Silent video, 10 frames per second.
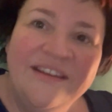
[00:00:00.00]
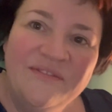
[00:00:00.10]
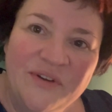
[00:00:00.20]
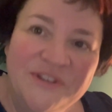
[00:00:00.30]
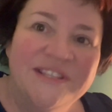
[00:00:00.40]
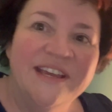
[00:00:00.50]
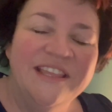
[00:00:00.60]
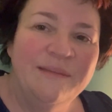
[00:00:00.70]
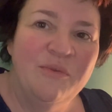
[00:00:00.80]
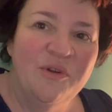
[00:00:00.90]
first thing
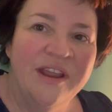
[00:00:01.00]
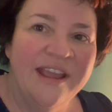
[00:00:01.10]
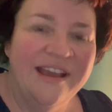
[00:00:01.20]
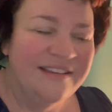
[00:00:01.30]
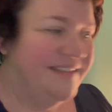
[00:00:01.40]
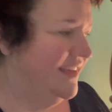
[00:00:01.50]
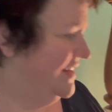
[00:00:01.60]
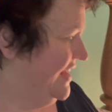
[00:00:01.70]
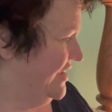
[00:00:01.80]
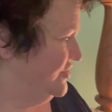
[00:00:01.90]
in the morning, I sit
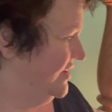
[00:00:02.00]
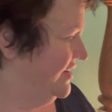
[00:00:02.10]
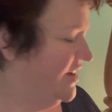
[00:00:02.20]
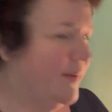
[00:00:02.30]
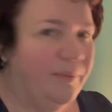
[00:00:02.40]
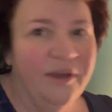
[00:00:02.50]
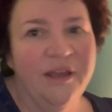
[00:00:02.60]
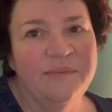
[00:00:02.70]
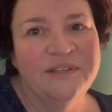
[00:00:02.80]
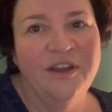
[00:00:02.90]
and I drink a couple of
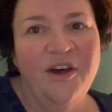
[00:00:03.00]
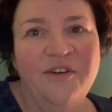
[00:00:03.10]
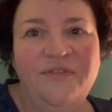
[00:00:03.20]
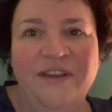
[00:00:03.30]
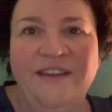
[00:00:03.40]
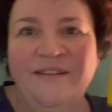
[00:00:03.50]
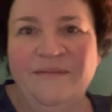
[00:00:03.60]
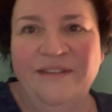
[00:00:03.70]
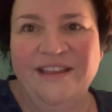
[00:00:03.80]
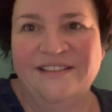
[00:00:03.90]
cups of coffee,
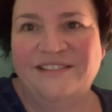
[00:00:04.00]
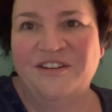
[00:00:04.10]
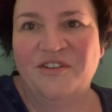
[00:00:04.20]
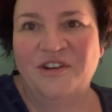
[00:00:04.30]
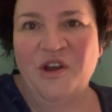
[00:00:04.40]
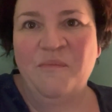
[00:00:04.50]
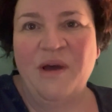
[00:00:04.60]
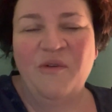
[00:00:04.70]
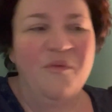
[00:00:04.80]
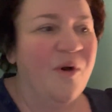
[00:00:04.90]
get started on
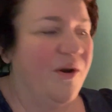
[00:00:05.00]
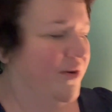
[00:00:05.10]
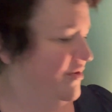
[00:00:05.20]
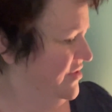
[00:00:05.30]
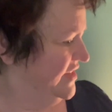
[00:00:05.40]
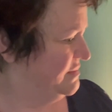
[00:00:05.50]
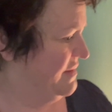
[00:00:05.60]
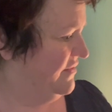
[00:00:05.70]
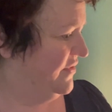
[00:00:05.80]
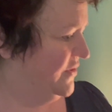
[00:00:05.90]
my water. That's
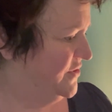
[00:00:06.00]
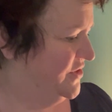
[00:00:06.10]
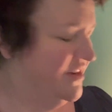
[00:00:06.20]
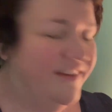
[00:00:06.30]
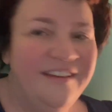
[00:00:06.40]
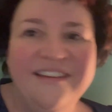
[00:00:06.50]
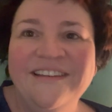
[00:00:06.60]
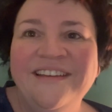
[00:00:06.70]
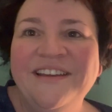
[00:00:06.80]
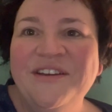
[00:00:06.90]
my first
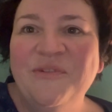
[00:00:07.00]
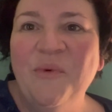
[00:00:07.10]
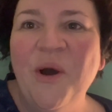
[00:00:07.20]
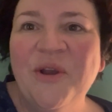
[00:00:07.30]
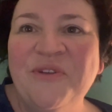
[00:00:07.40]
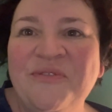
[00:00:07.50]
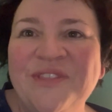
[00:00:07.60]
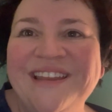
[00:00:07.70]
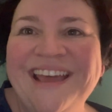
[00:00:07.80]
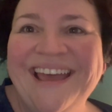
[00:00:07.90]
water for
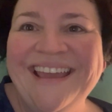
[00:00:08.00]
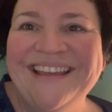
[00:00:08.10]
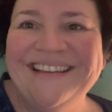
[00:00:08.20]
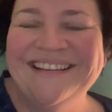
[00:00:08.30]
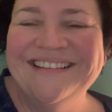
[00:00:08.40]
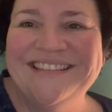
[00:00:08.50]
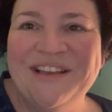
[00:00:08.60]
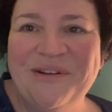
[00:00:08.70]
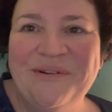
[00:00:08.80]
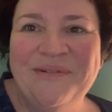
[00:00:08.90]
the day.
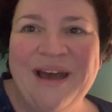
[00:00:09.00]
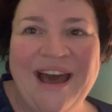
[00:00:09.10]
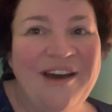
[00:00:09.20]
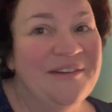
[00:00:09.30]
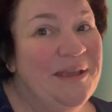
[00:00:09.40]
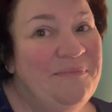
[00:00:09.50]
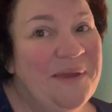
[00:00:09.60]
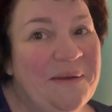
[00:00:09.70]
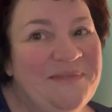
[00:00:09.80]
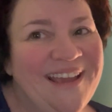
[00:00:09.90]
So I'll keep you
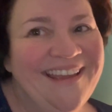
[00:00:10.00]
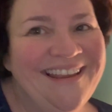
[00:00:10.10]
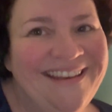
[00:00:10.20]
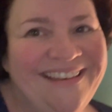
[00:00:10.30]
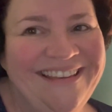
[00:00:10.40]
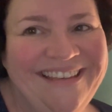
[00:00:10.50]
updated.